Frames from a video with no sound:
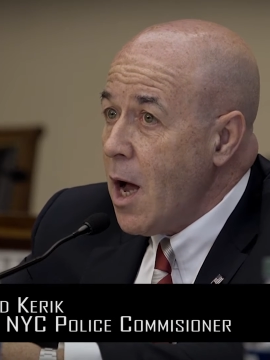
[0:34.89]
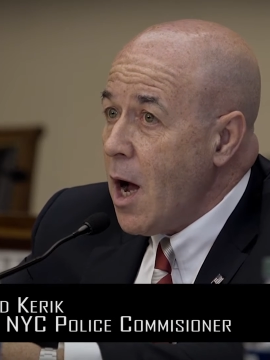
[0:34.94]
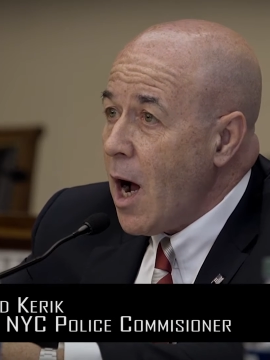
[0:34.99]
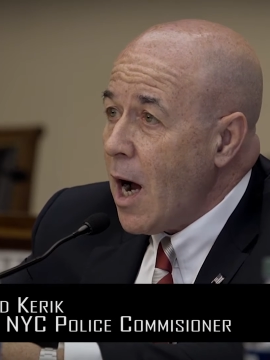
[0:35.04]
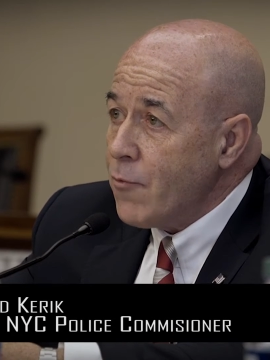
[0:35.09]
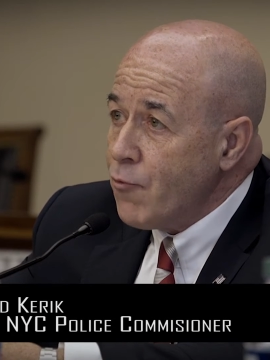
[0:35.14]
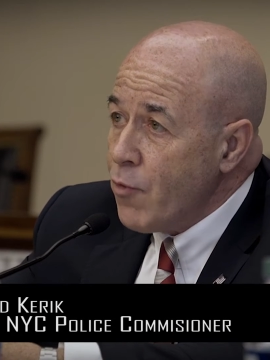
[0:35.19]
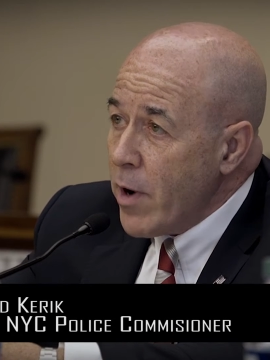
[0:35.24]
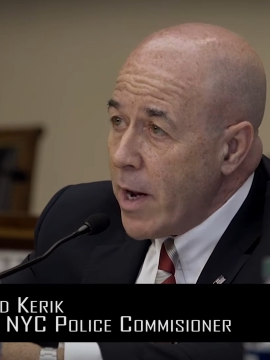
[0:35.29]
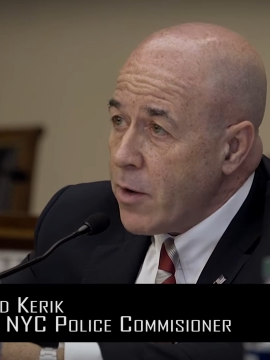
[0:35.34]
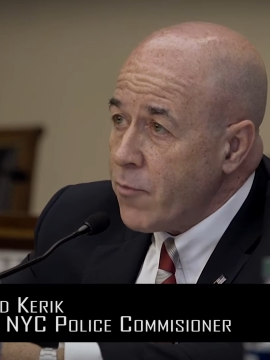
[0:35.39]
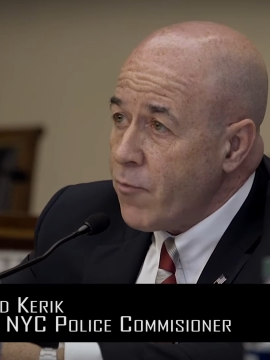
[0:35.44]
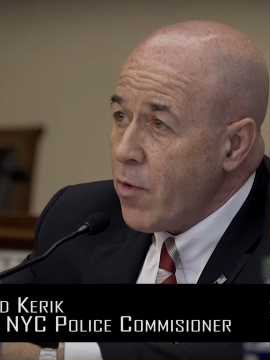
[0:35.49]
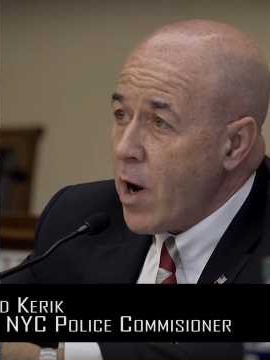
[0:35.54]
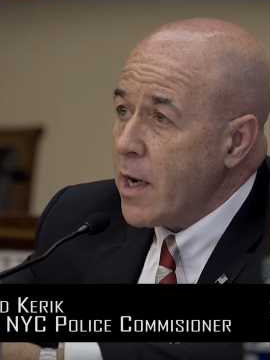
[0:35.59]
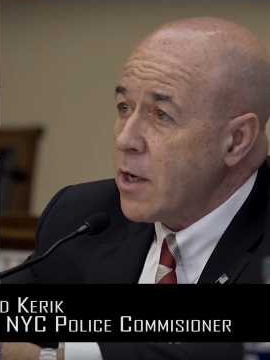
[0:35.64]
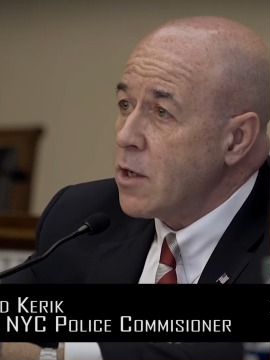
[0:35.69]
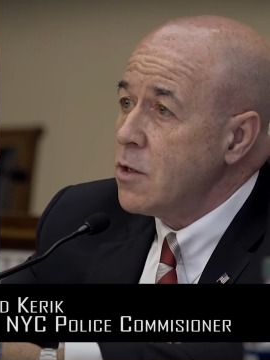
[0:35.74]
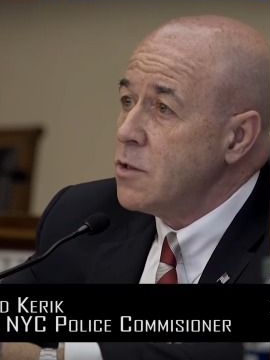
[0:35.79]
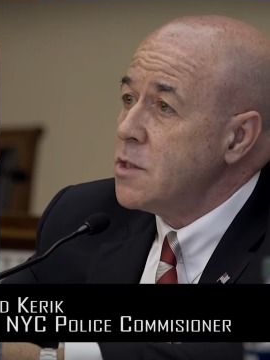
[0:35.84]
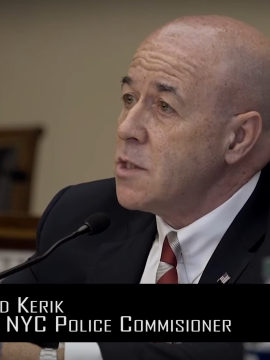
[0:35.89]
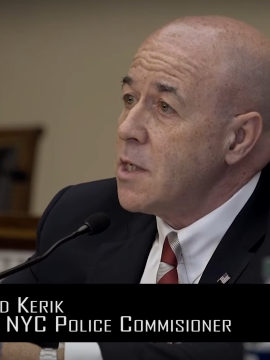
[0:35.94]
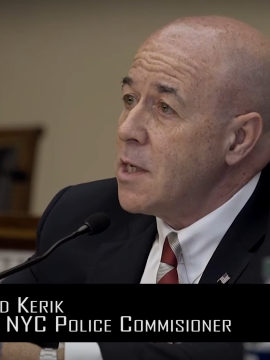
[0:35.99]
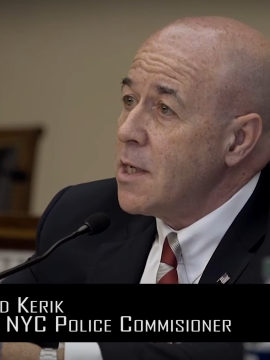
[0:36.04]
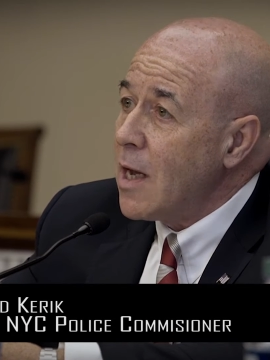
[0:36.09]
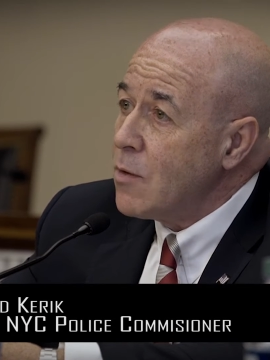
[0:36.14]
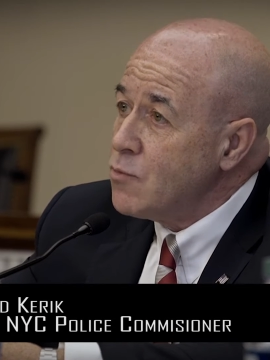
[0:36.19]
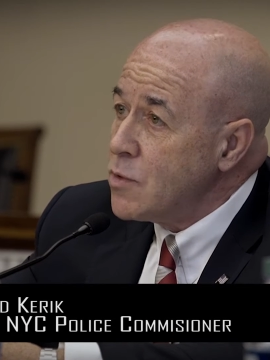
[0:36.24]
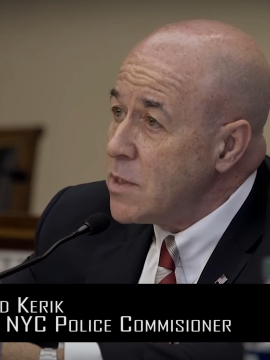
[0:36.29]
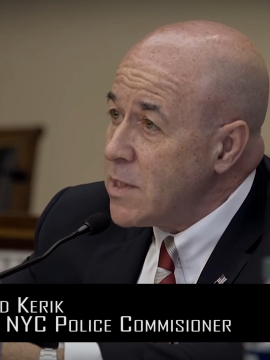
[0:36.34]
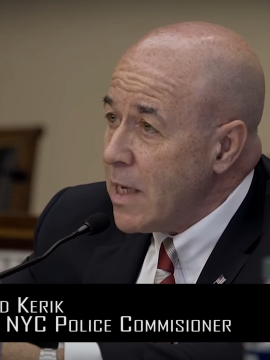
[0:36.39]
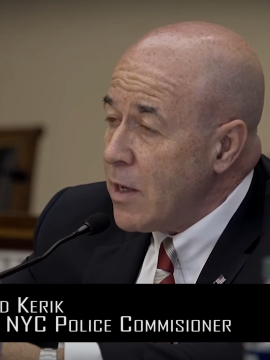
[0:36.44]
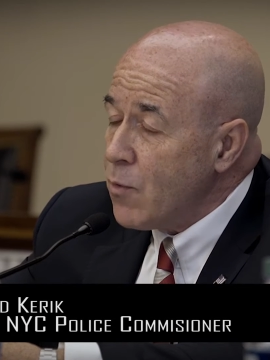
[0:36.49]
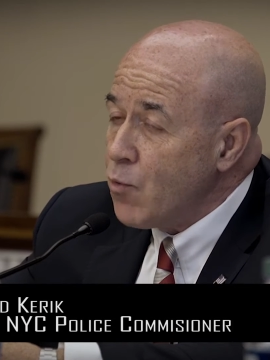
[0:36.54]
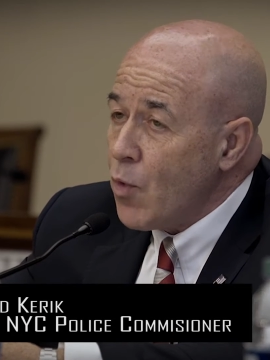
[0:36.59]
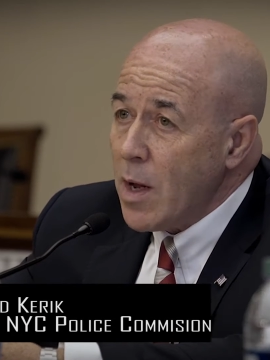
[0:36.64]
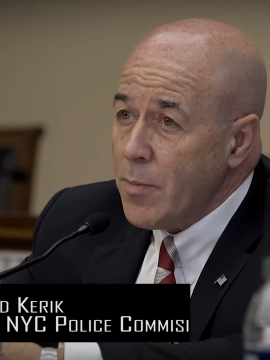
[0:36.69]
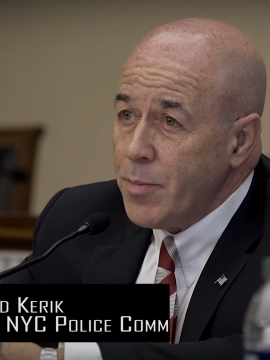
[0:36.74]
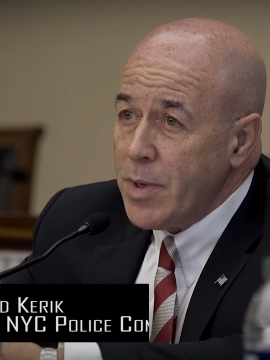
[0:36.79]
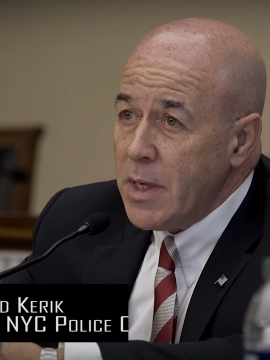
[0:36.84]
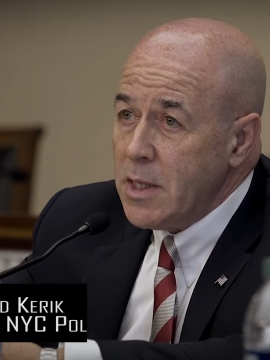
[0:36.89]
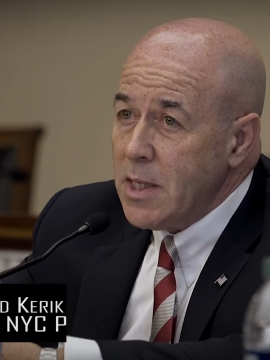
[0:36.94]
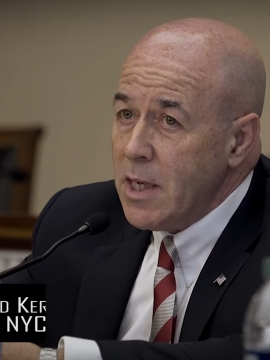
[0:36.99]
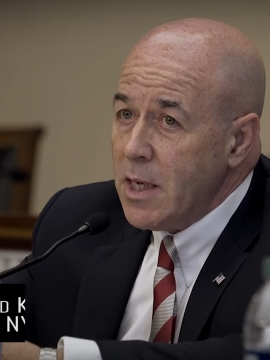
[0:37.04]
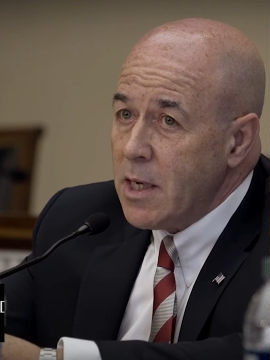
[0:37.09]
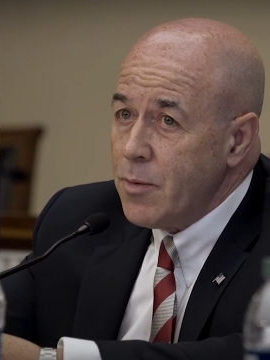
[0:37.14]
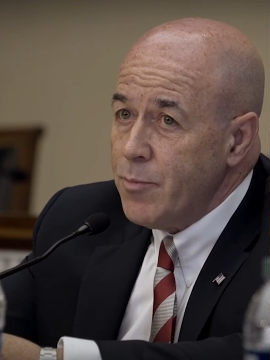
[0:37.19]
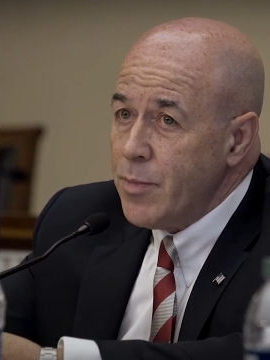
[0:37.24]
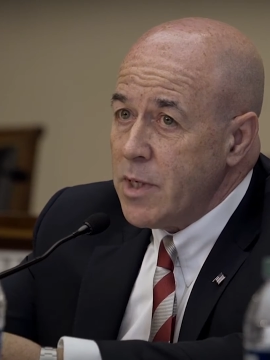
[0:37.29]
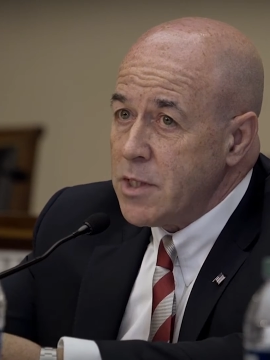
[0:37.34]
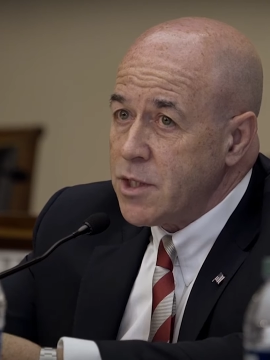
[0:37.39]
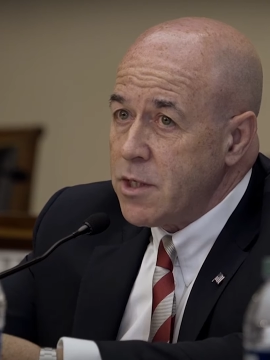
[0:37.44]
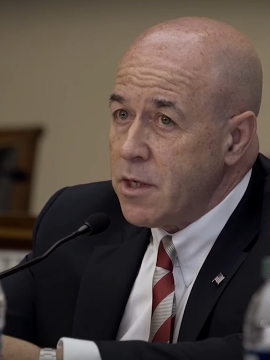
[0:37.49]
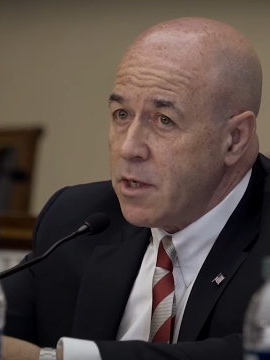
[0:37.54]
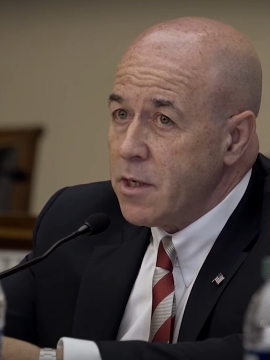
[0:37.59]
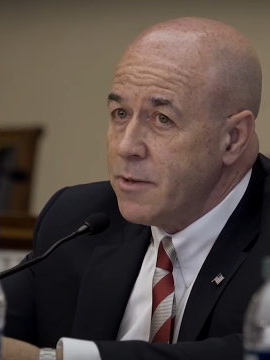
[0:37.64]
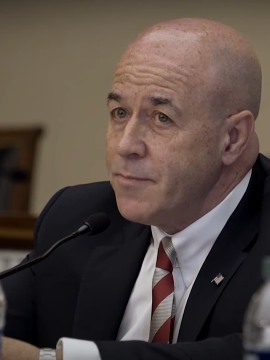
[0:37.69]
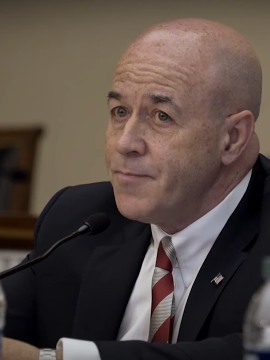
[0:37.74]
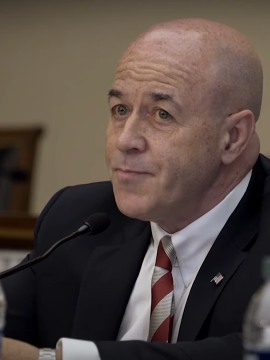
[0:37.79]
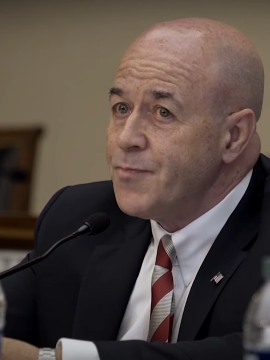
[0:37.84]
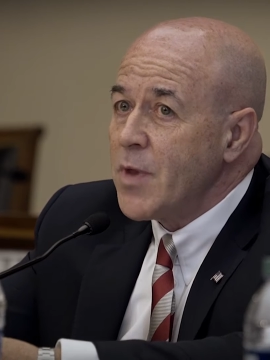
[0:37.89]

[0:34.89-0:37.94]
I ran Rikers, and I was the NYPD commissioner.